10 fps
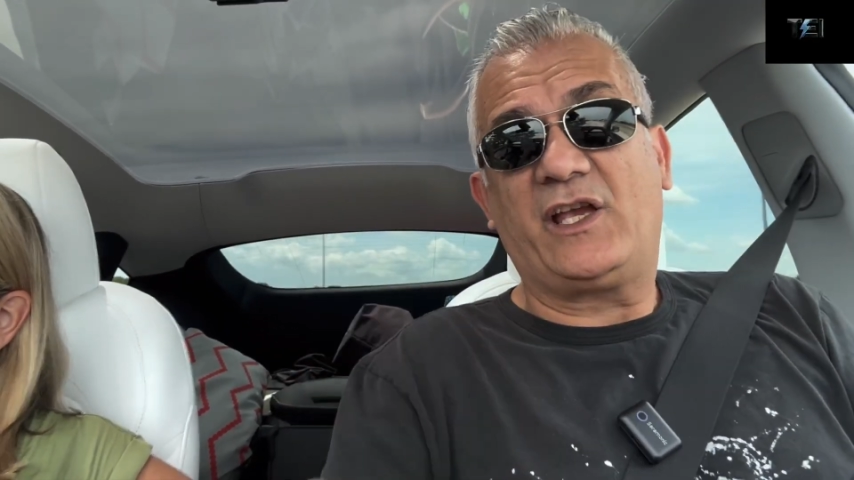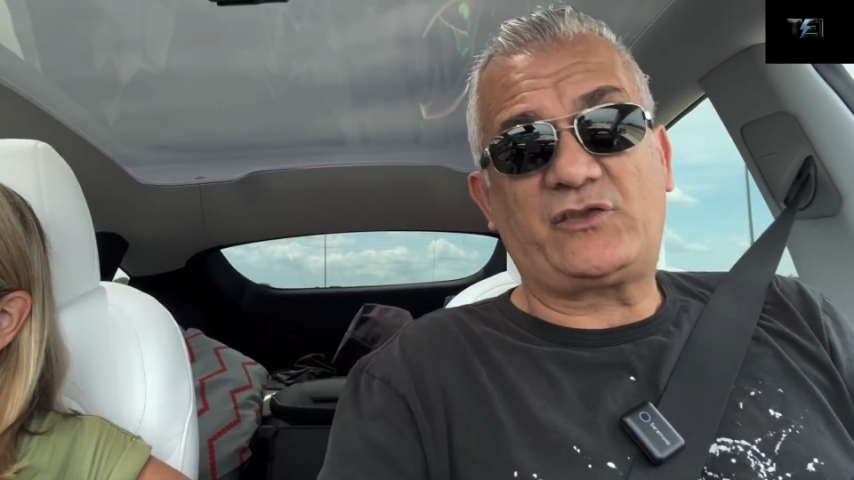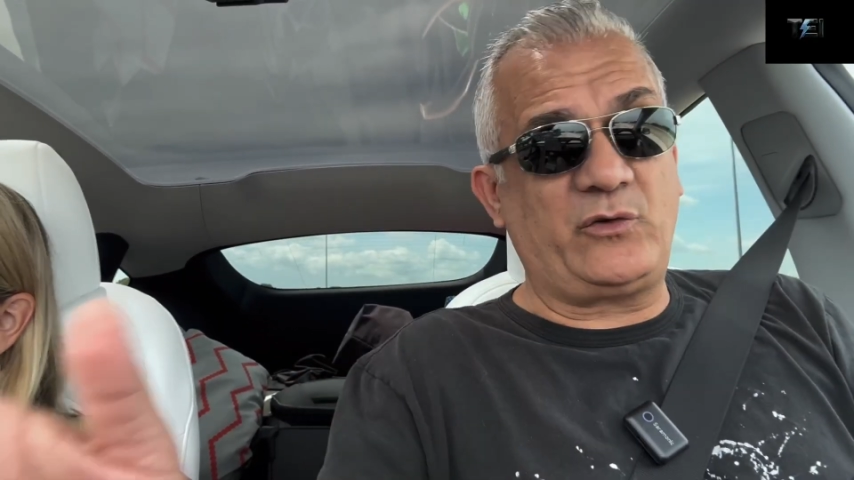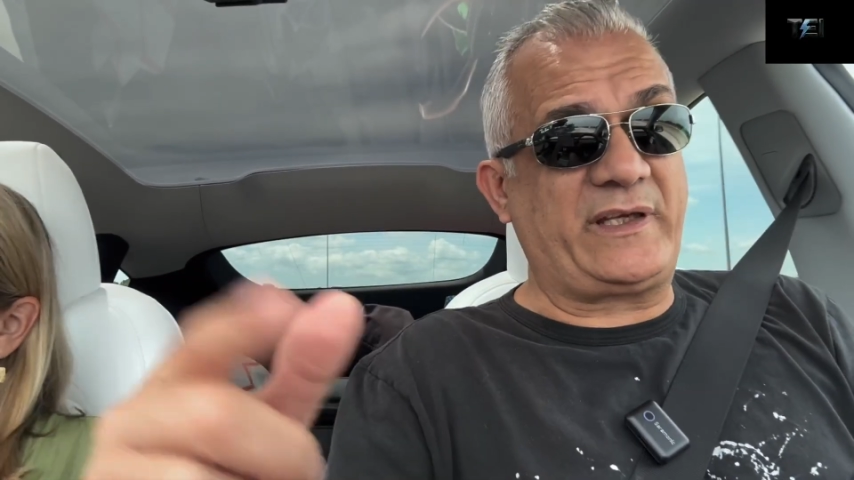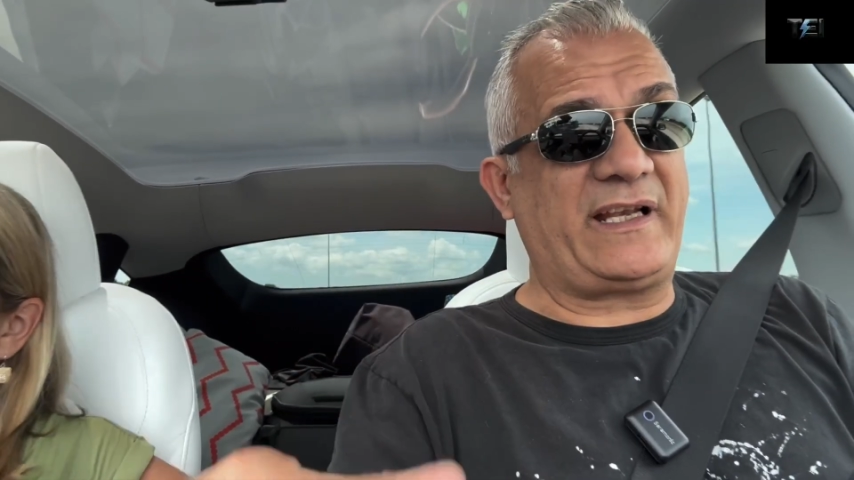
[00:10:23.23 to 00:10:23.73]

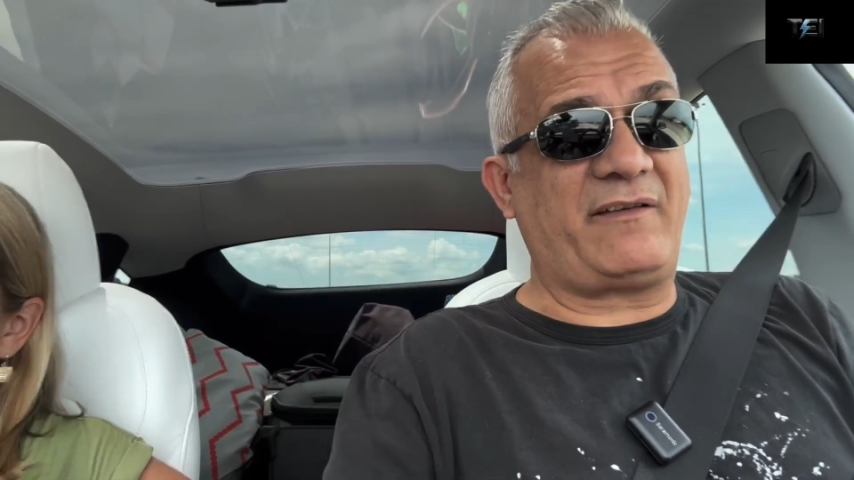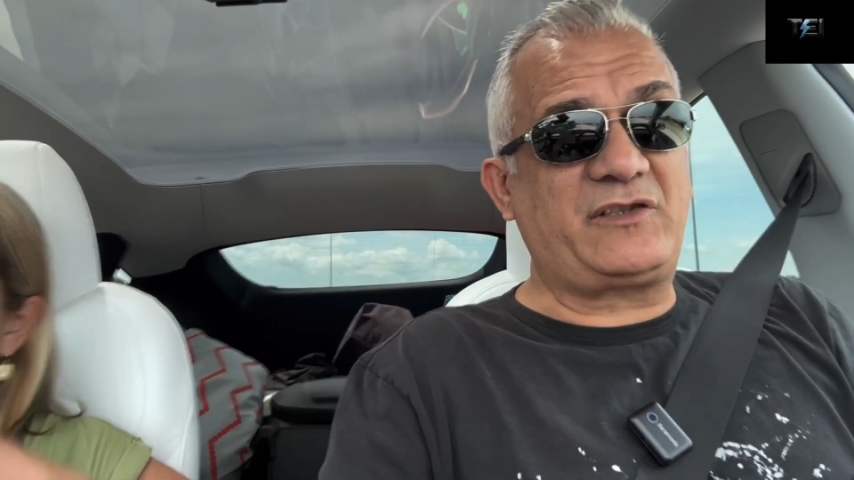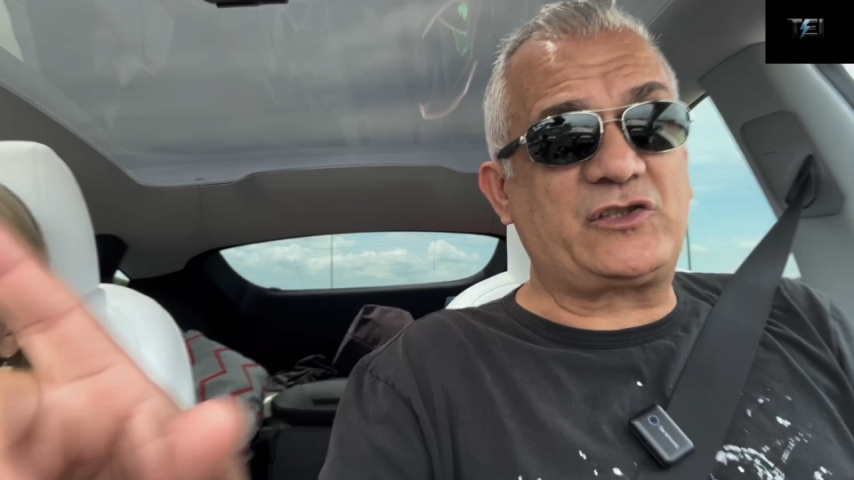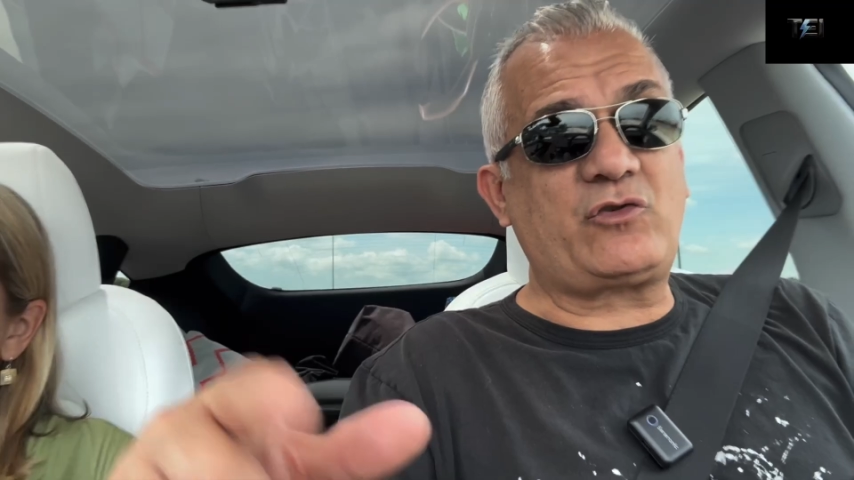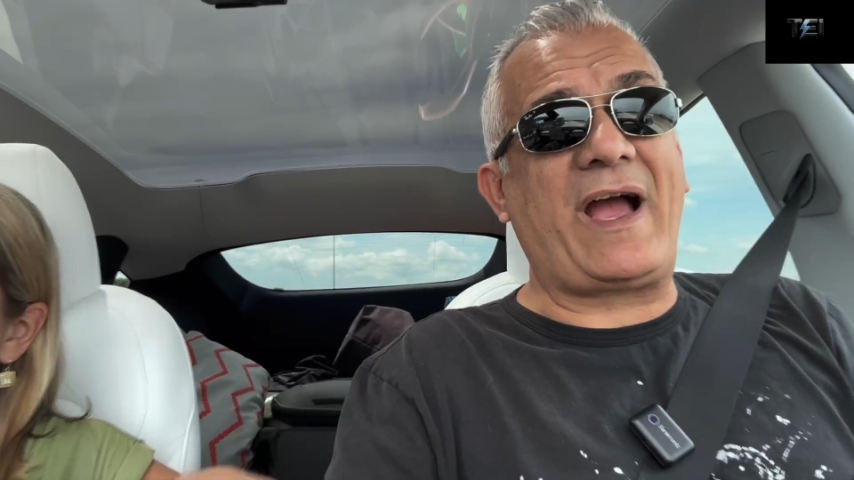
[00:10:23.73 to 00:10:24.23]
so you can have
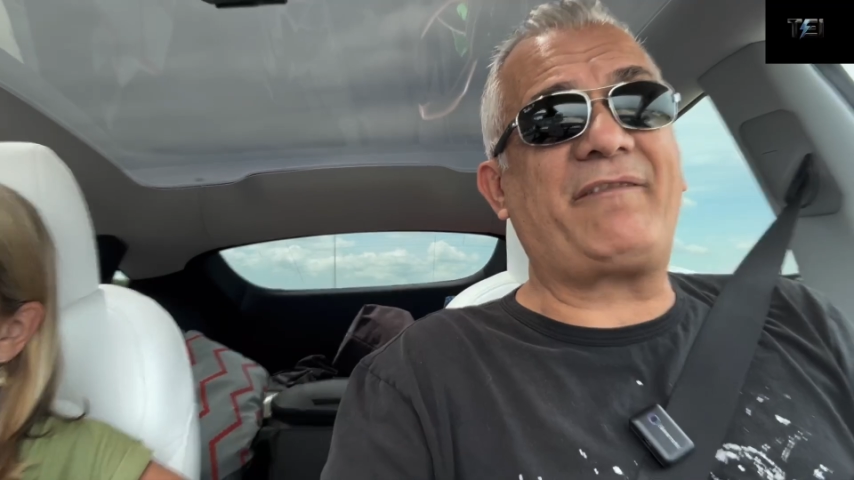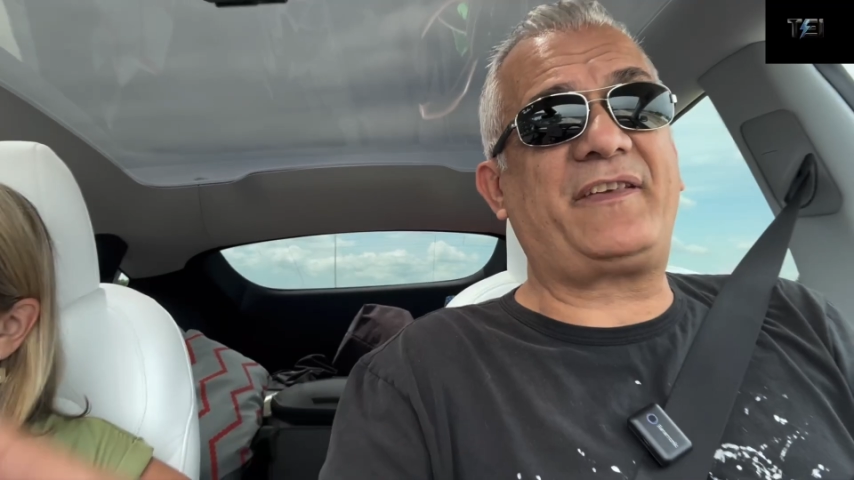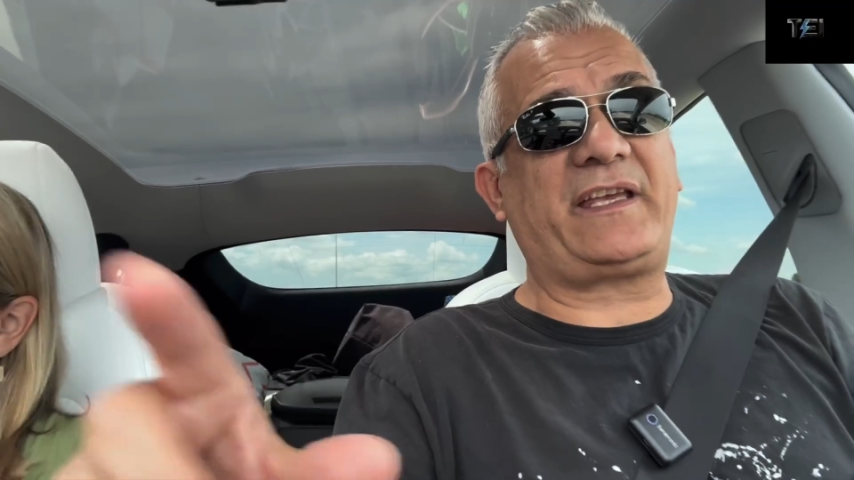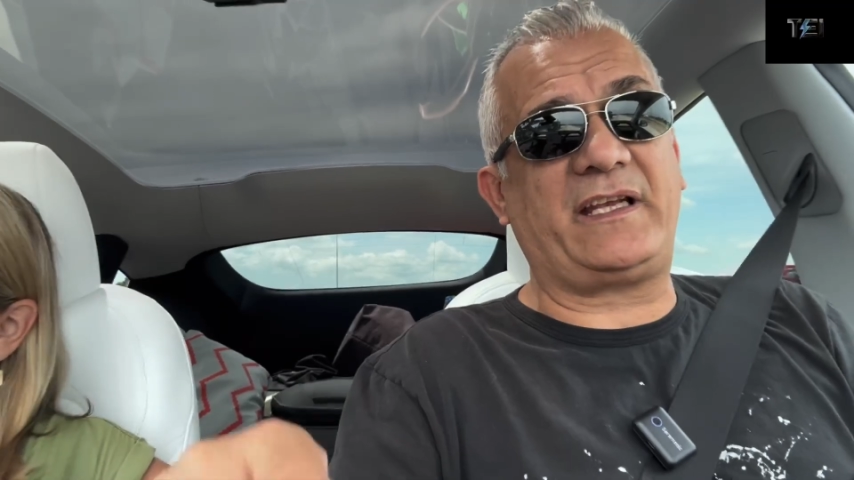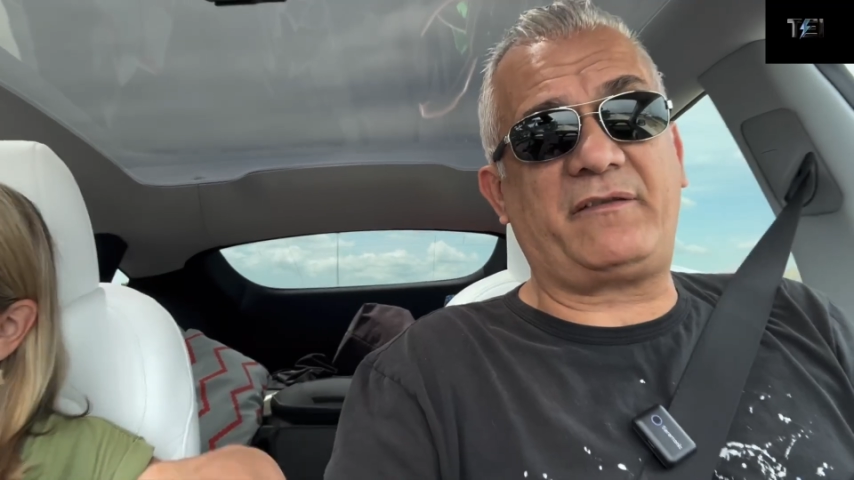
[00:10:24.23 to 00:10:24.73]
the
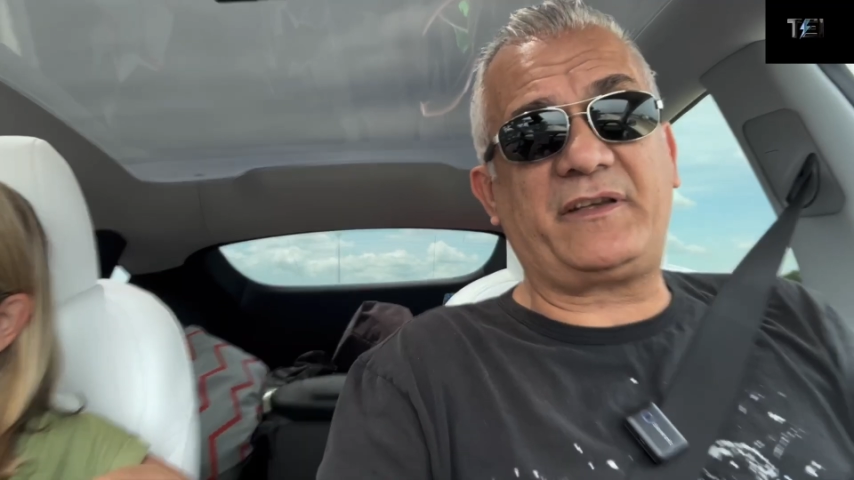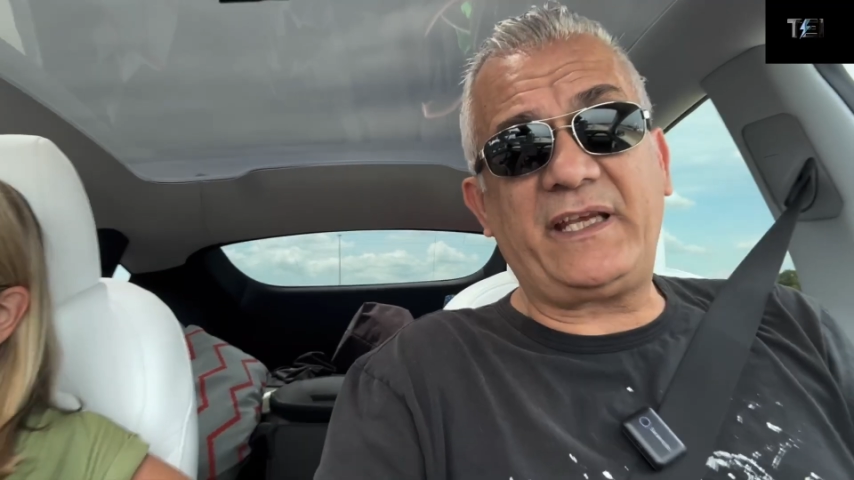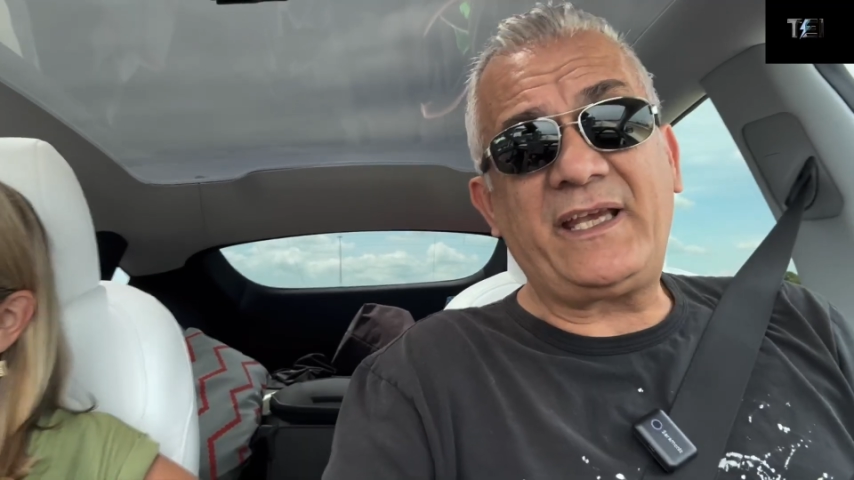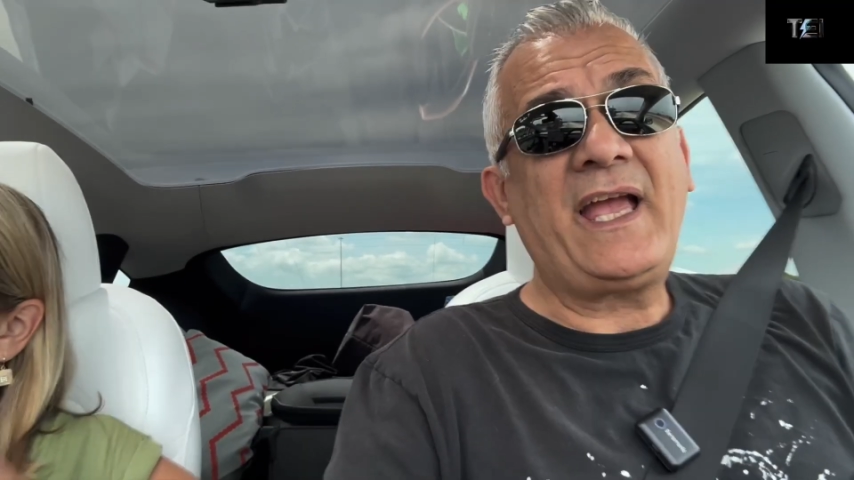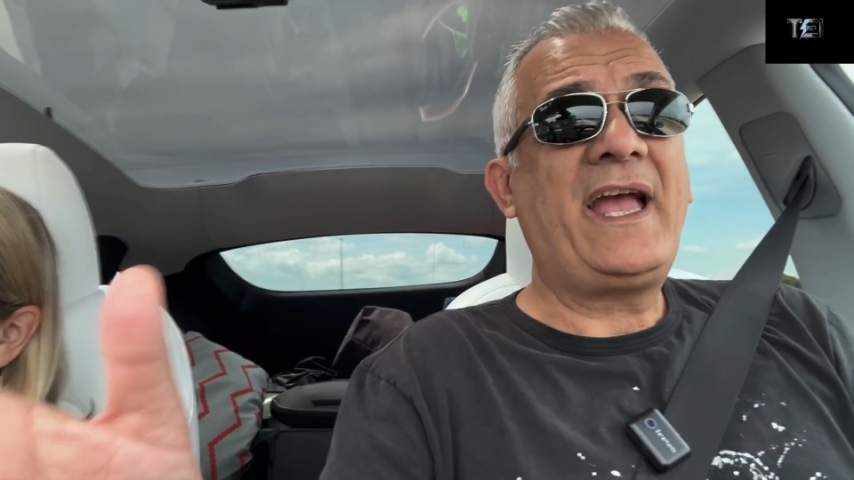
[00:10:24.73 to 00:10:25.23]
traffic and
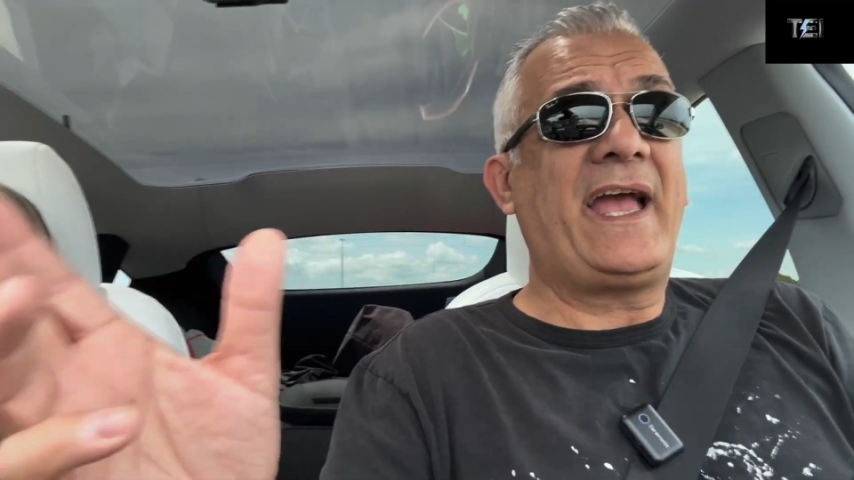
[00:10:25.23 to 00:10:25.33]
everything.